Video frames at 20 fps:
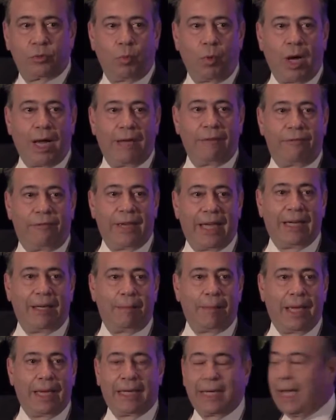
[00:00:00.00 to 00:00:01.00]
why
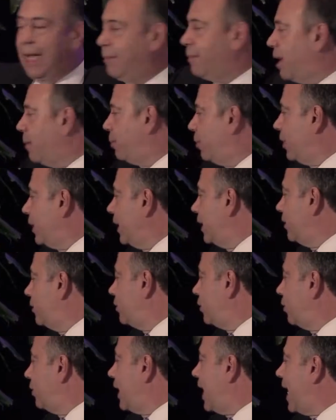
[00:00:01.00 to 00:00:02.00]
Fannie Mae came up with it.
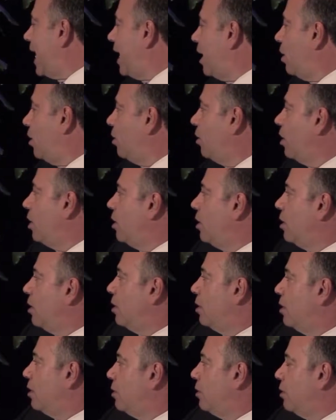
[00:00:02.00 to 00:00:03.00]
So now,
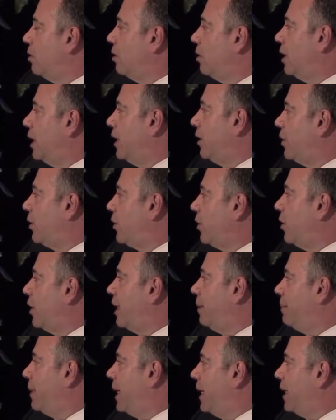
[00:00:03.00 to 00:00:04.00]
in
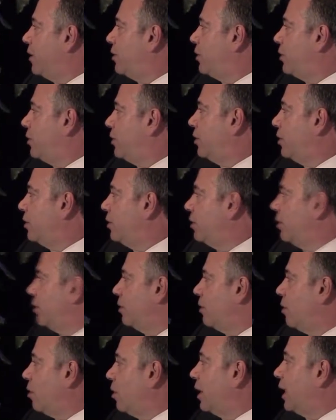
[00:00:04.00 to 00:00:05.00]
30 minutes
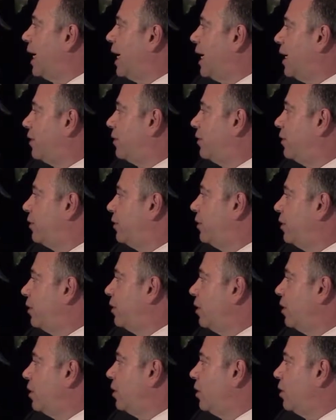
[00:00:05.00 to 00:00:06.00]
or less,
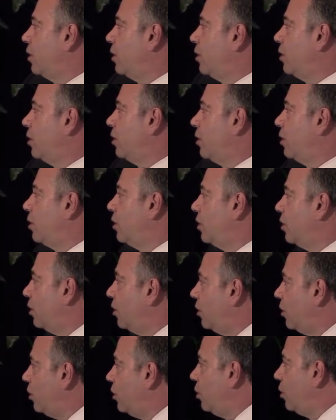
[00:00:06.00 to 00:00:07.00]

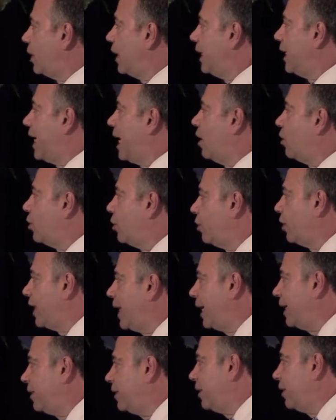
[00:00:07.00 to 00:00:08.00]
you can now
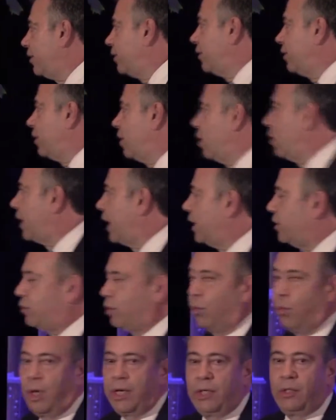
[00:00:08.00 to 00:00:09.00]
create this. Okay,
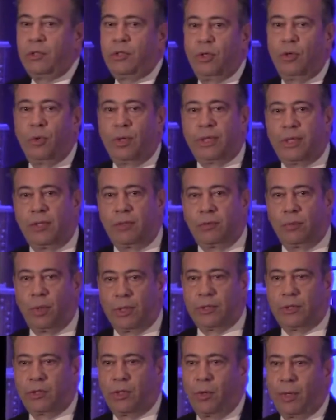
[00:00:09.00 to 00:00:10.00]
so what do you do with this?
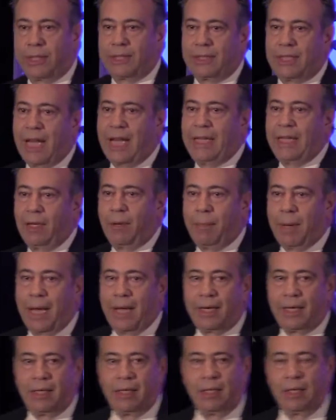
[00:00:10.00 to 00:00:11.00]
What's so exciting
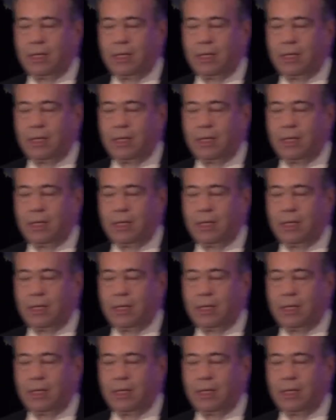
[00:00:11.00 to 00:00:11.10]
about it?